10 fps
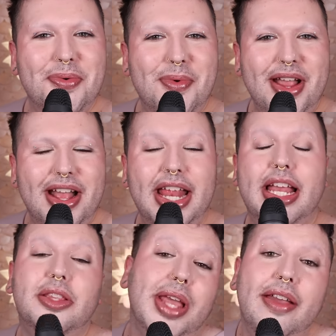Where? And it's
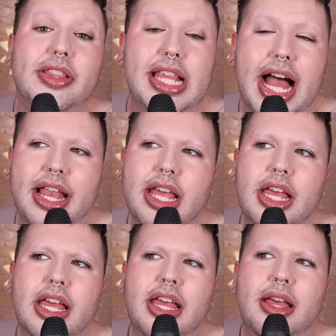okay if it's not,
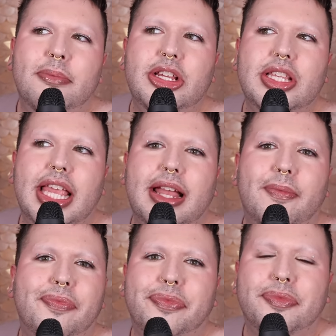but just like
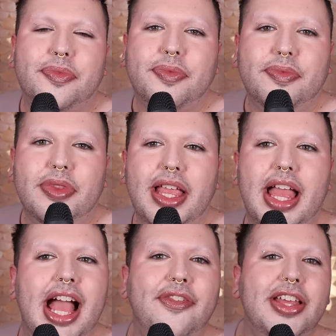
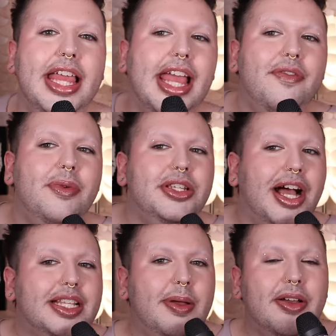I feel like everyone talks
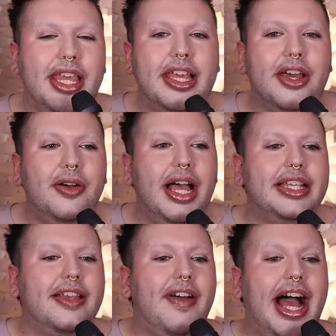about Kiko as
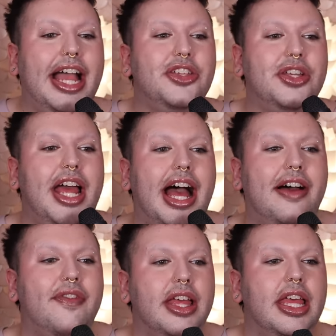if I should have
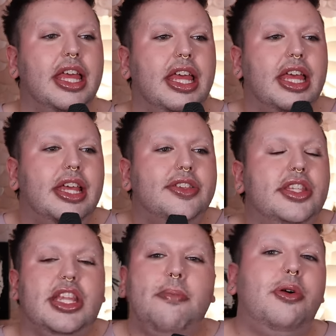
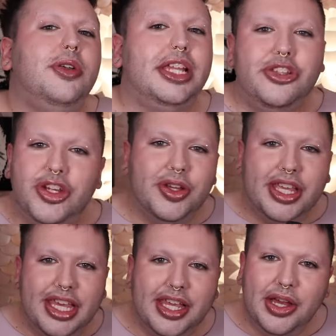stumbled into
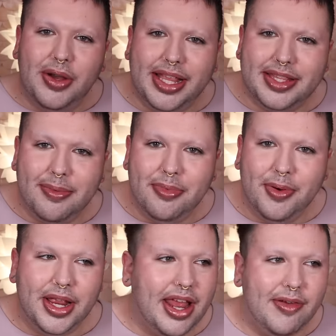Kiko at some
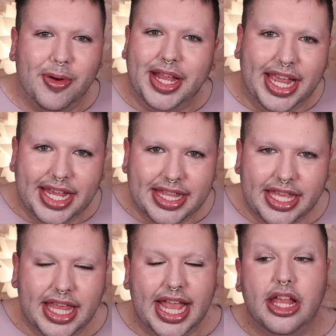point organically,
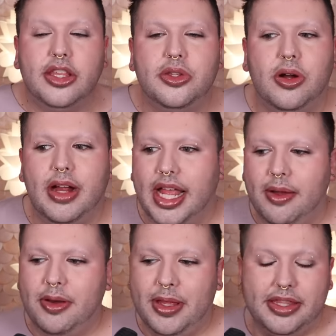like at the store. Like I would
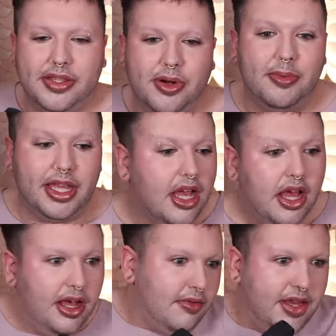be at the store and be like,
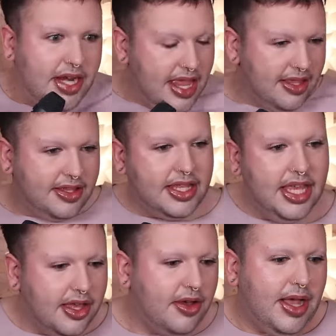oh, there it is,
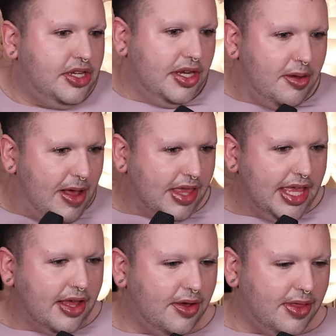Kiko. I should know about
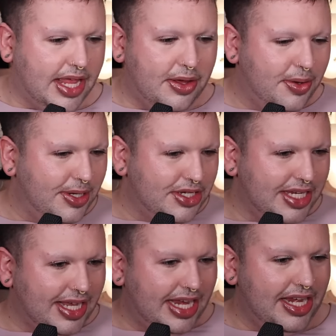Kiko. Like who is she?
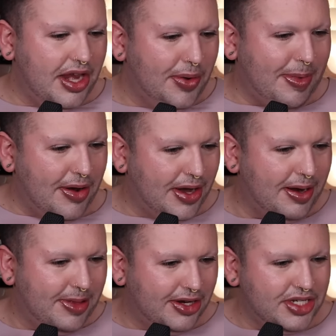I didn't know about her, but
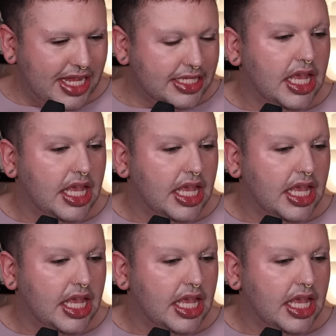there she is.